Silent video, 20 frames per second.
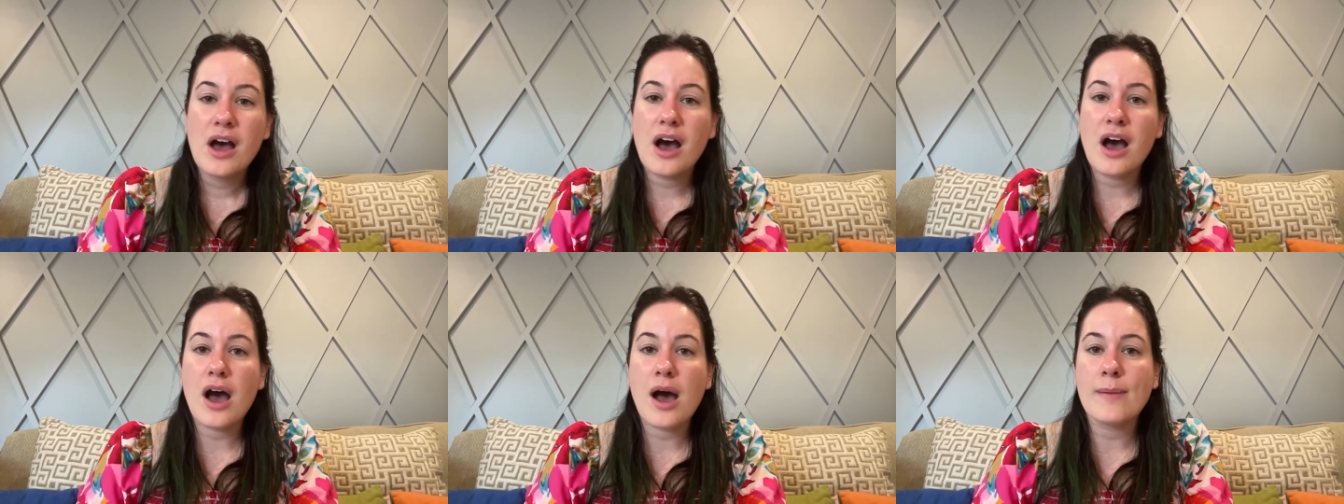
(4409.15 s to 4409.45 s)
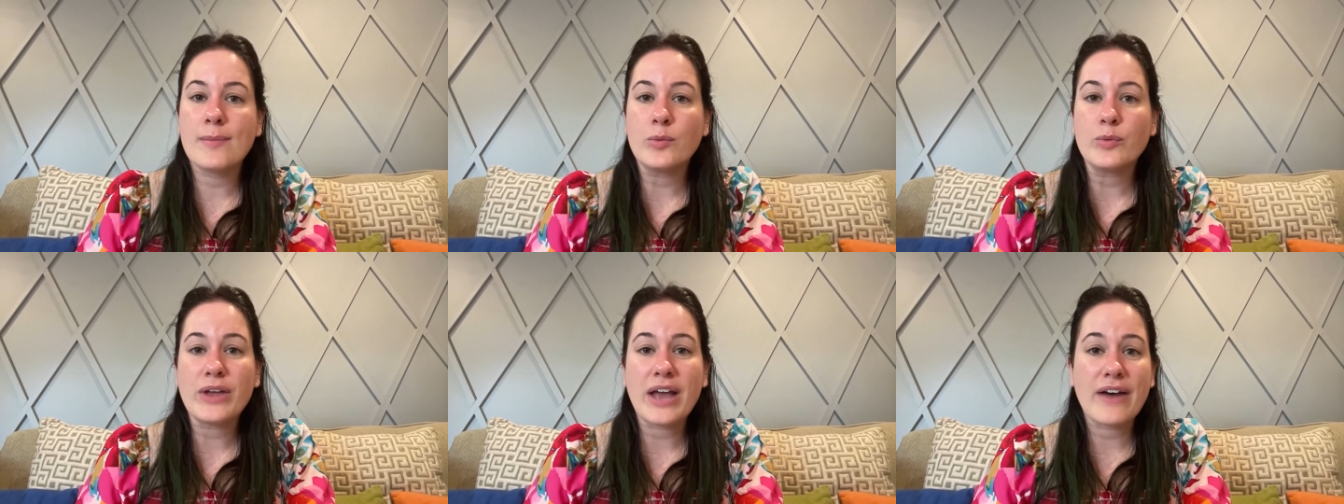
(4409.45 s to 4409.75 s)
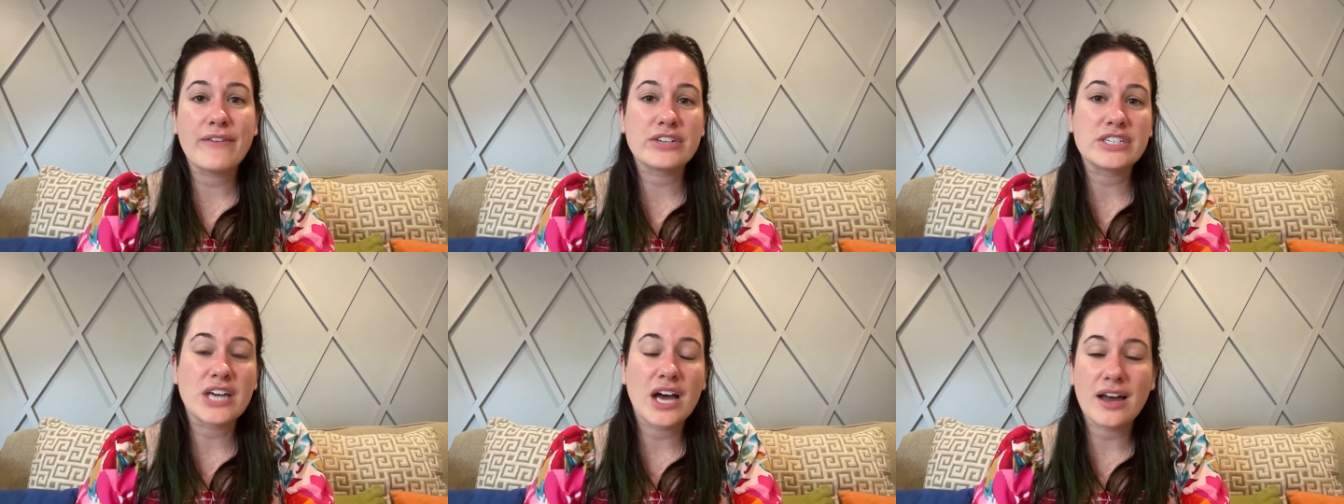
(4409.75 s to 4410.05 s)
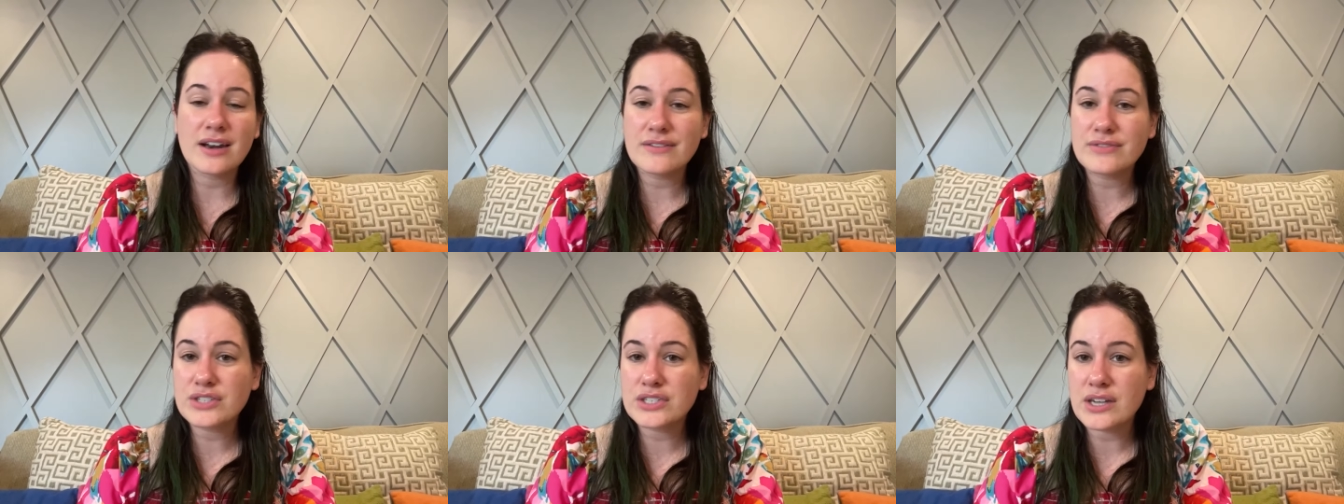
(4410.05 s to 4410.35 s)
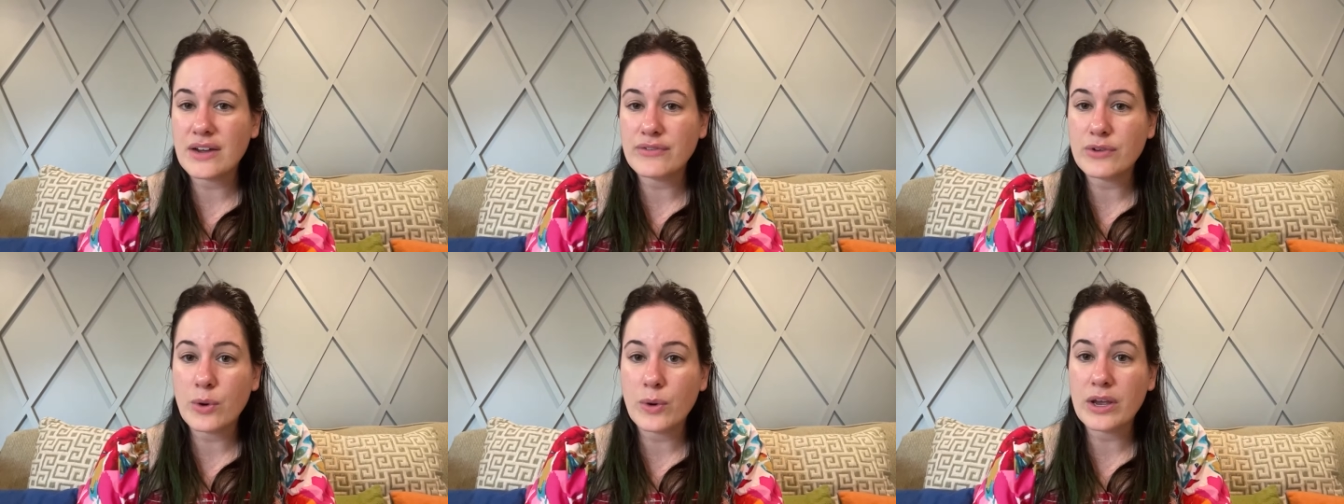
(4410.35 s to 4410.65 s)
Um, we have a ton of
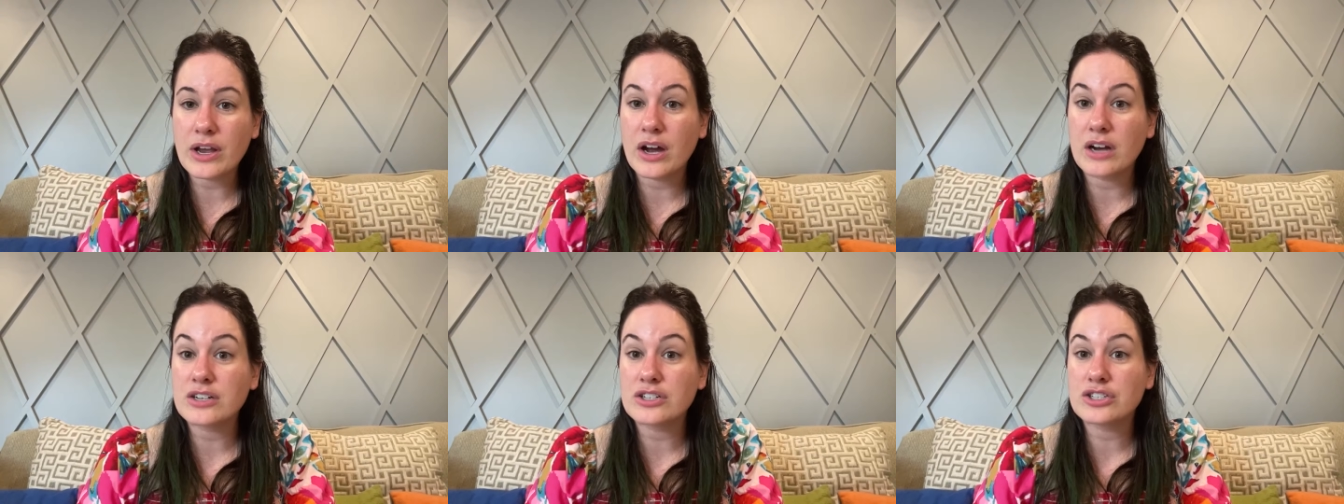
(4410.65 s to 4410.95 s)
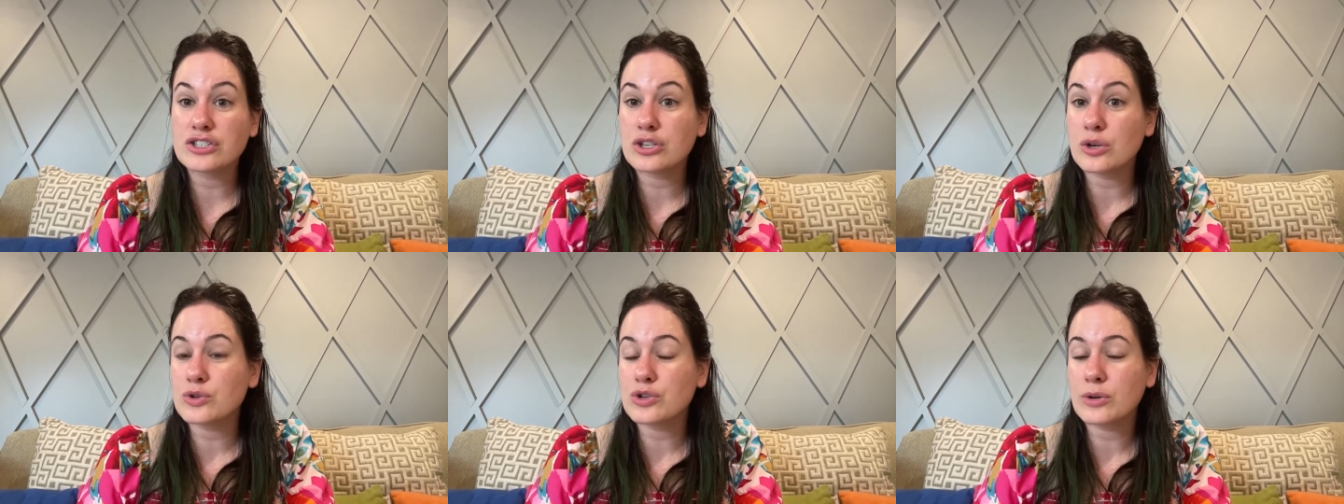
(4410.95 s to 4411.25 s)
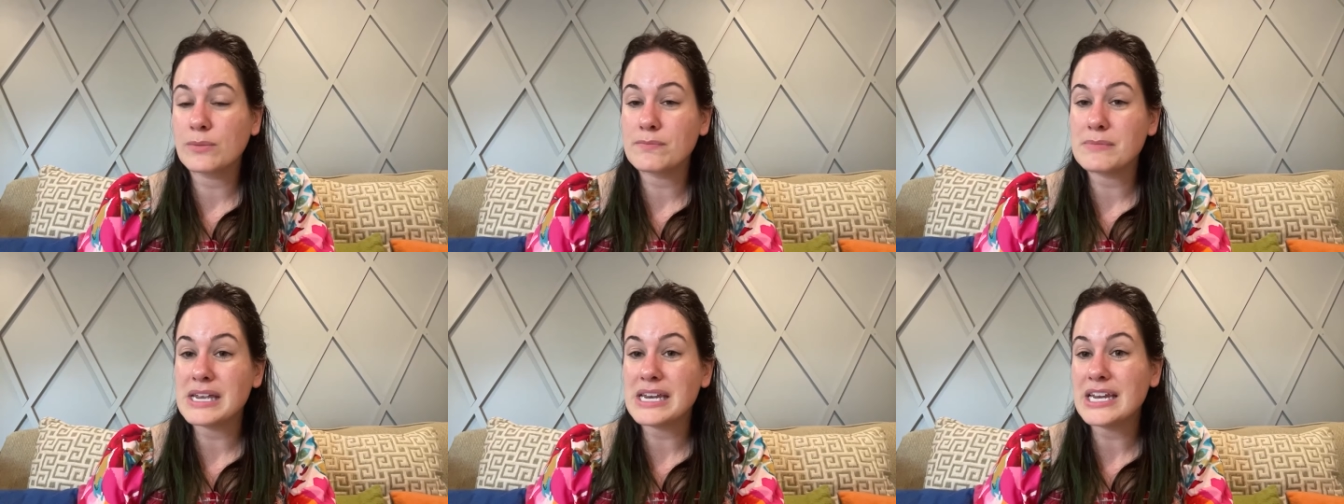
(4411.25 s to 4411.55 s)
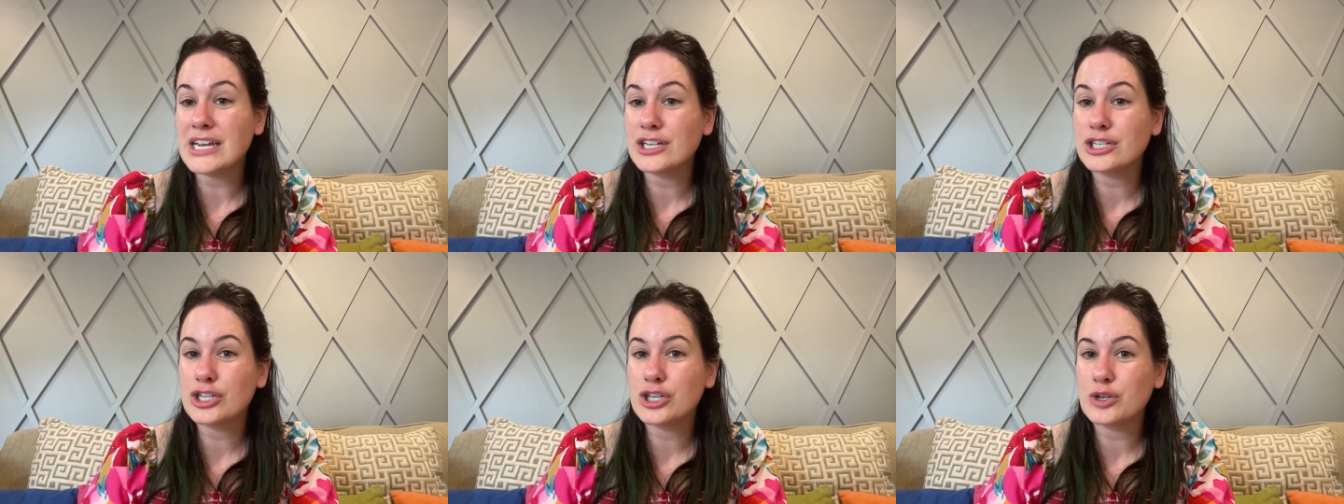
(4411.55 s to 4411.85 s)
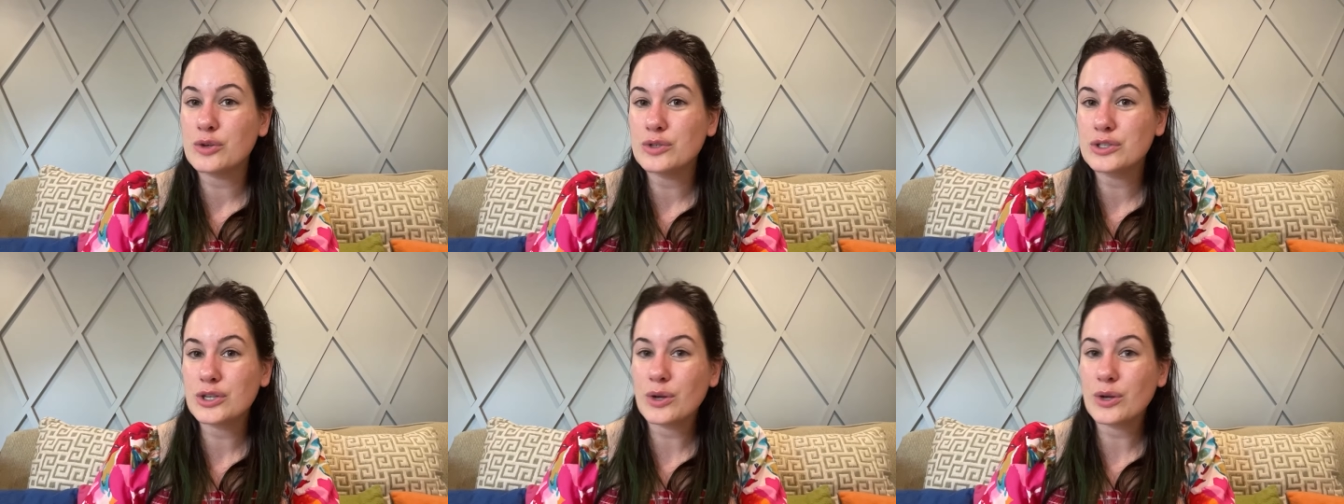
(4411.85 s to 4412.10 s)
stuff going on on social media too.